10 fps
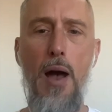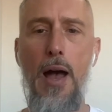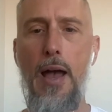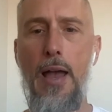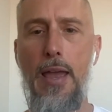
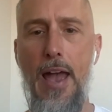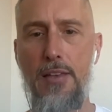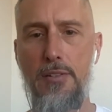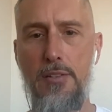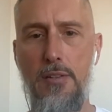buy
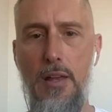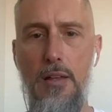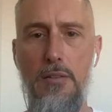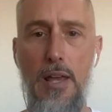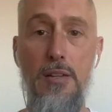assets that
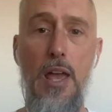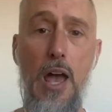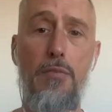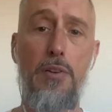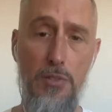tend to
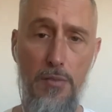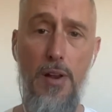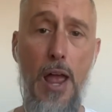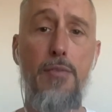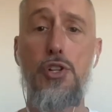have a
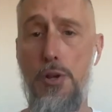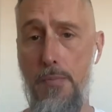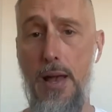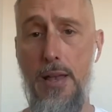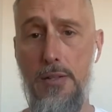survivorship
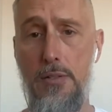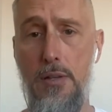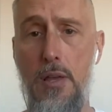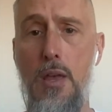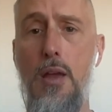bias
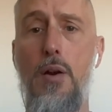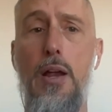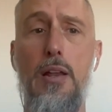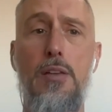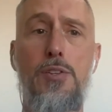
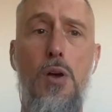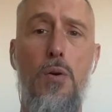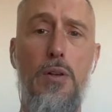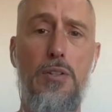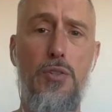right?
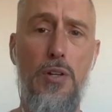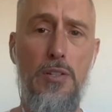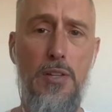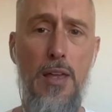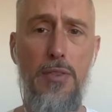so, to
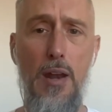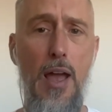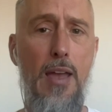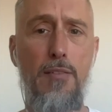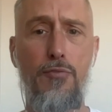extent that
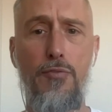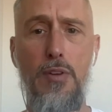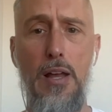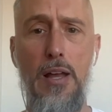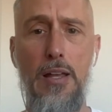I've
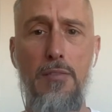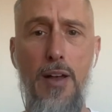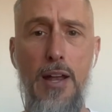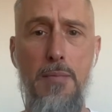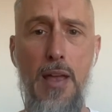uh, can
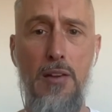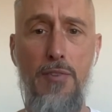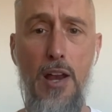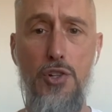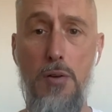find a
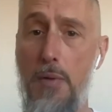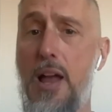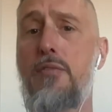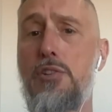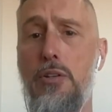manufacturer and
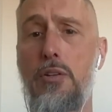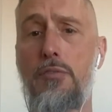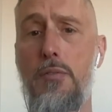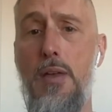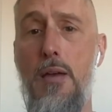buy a
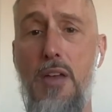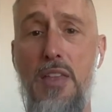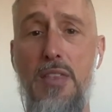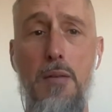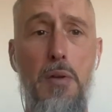facility from them,
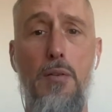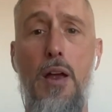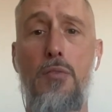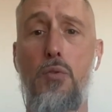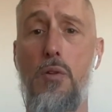and they've been
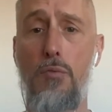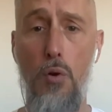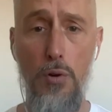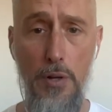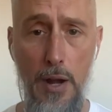around through the
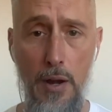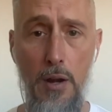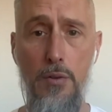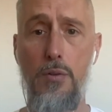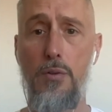Volcker
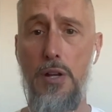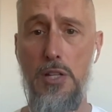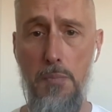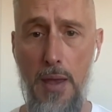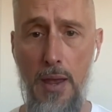era, through the
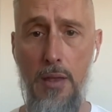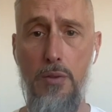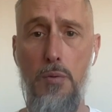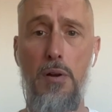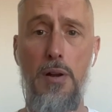
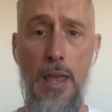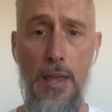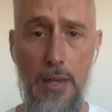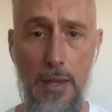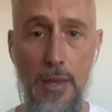Greenspan, through
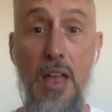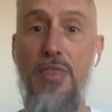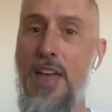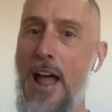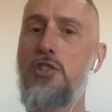Bernanke,
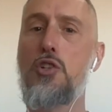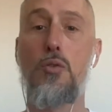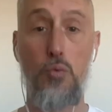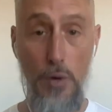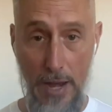that's
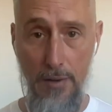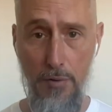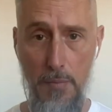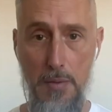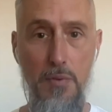great
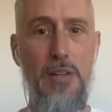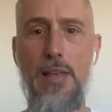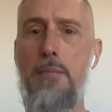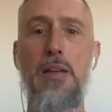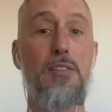for me
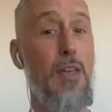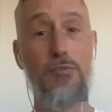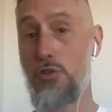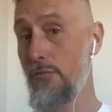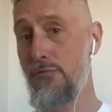because that means
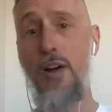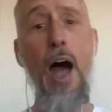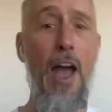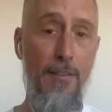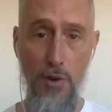they've
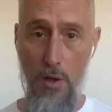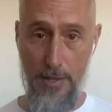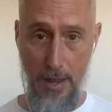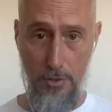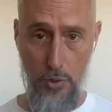survived all
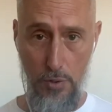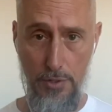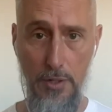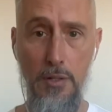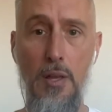the
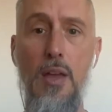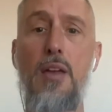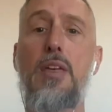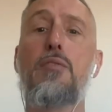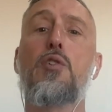outsourcing.
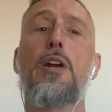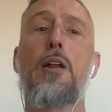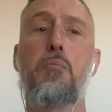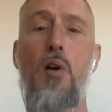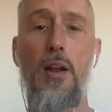They've
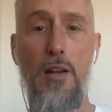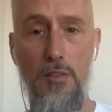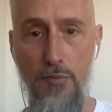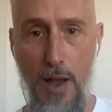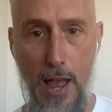created a product
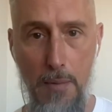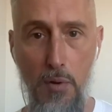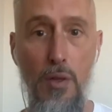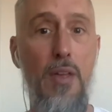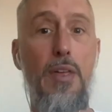that's
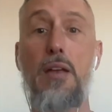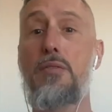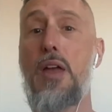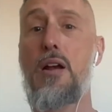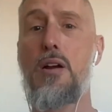viable.
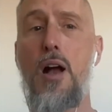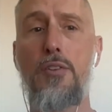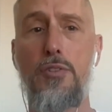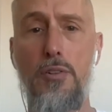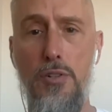They, their
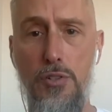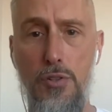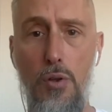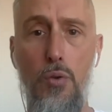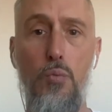cost of goods
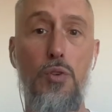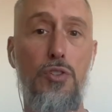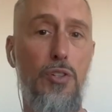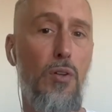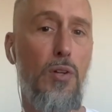sold
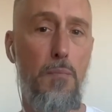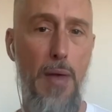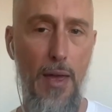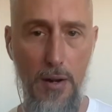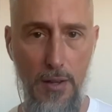was still
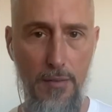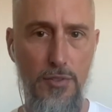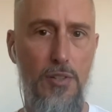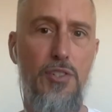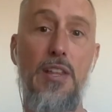competitive,
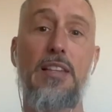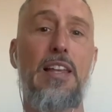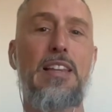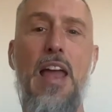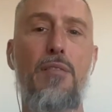such that
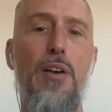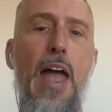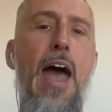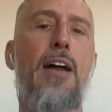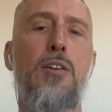they'd never
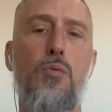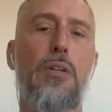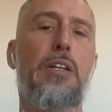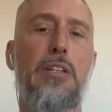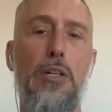had to
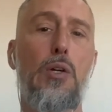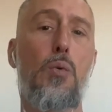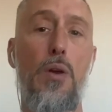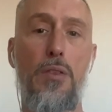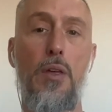really
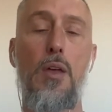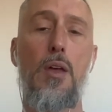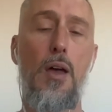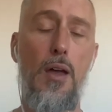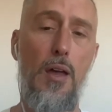deal with
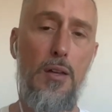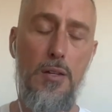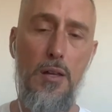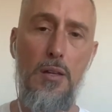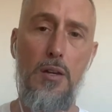a,
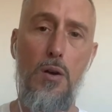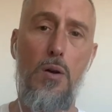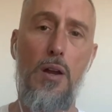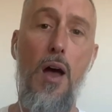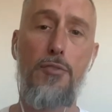a you
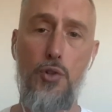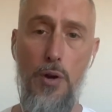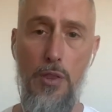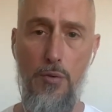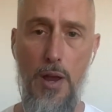know an
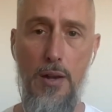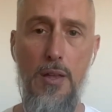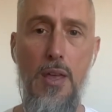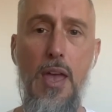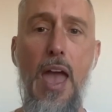offshoring threat.
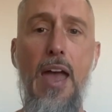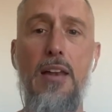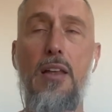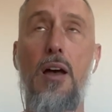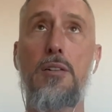
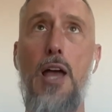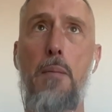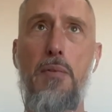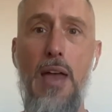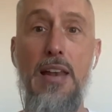And on
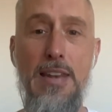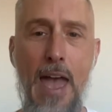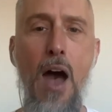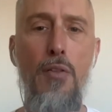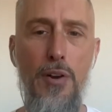top of that,
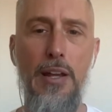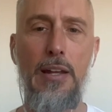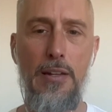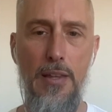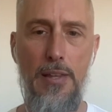now they're
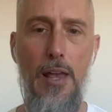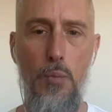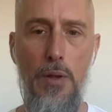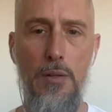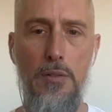getting this
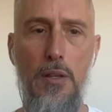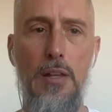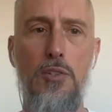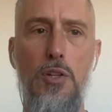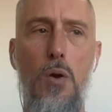headwind.
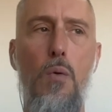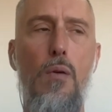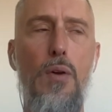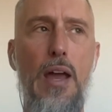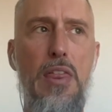And so,
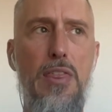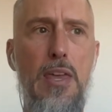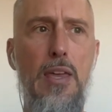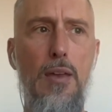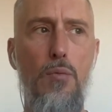what I
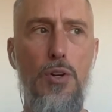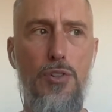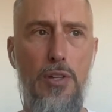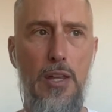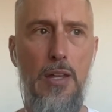think we're
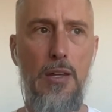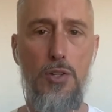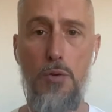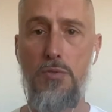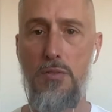seeing in
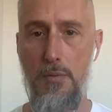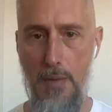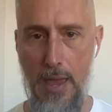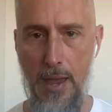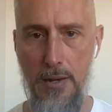terms of
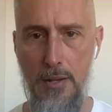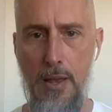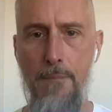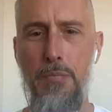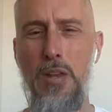demand
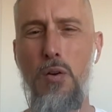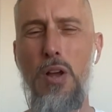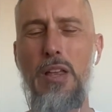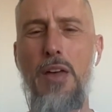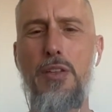you know,
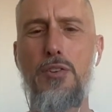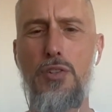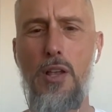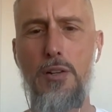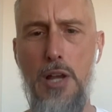I think
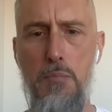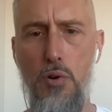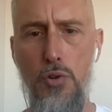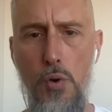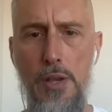there's a lot of
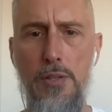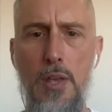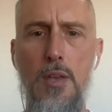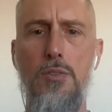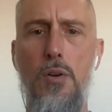temporal noise.
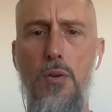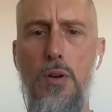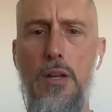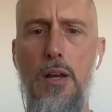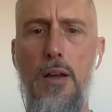
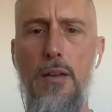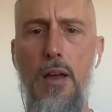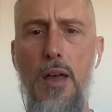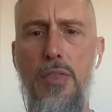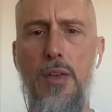So uh,
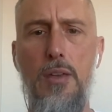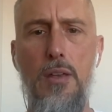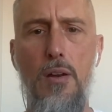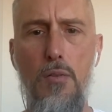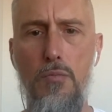I think
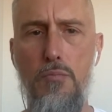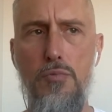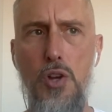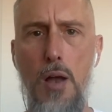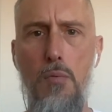you know,
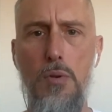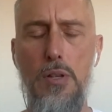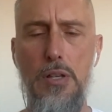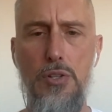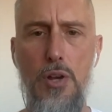job
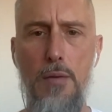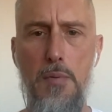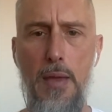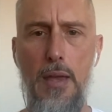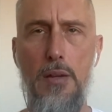job
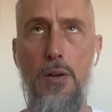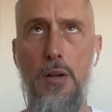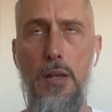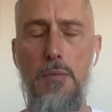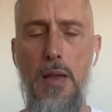demand or,
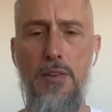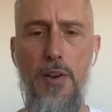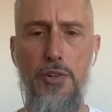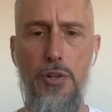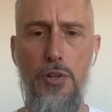and
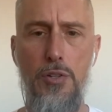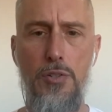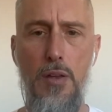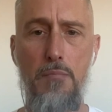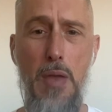manufacturing
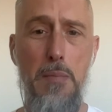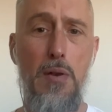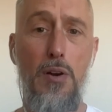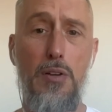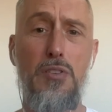goods
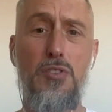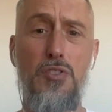maybe are